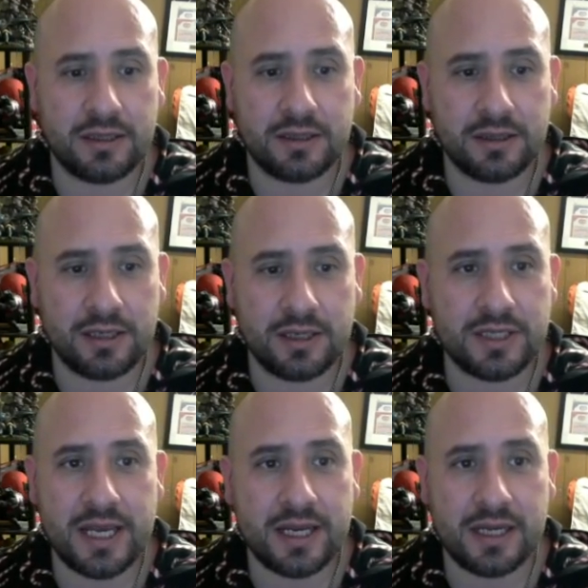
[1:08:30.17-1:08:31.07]

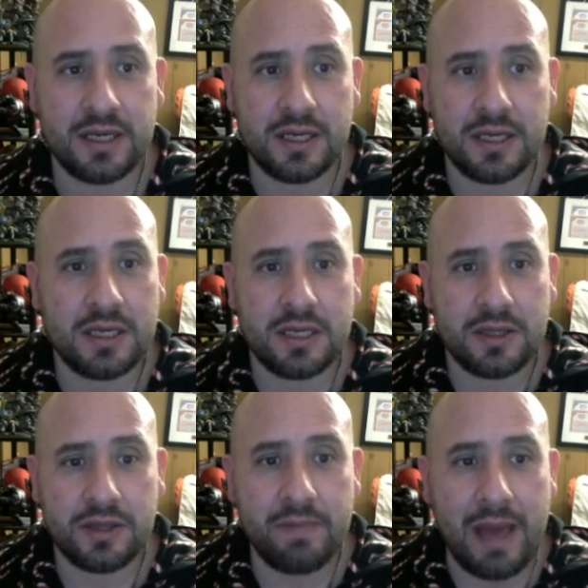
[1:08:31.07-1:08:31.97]
there's like,
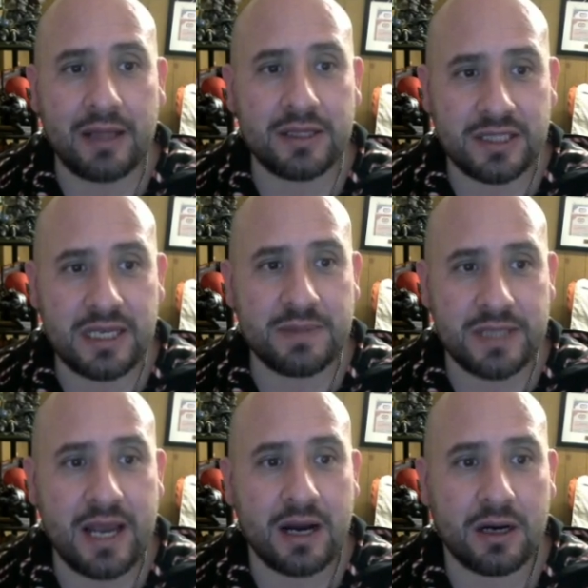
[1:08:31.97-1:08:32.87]
the balance seems
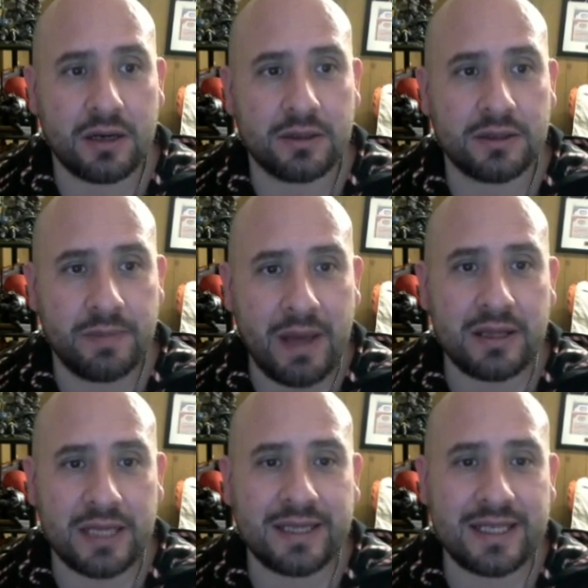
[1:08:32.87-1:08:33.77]
there. The
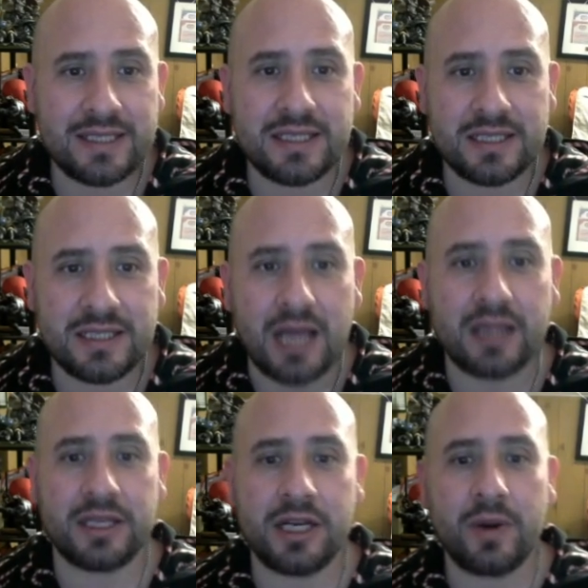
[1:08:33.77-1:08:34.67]
balance, like this is a
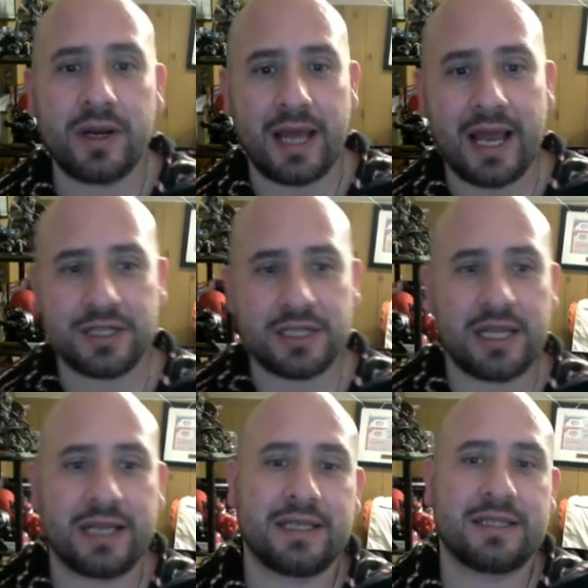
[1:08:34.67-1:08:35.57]
solid, you know what? Actually, I
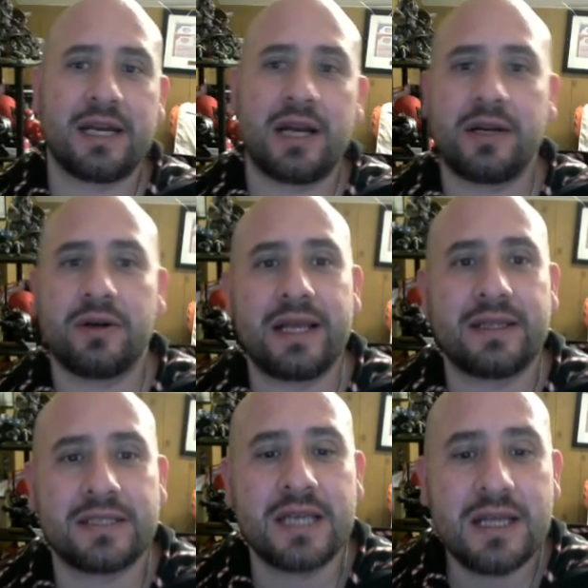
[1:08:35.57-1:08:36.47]
like this. I don't hate
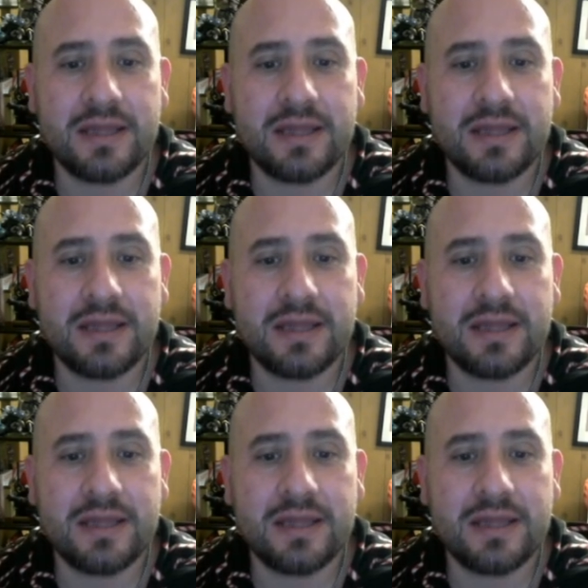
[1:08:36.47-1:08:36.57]
this.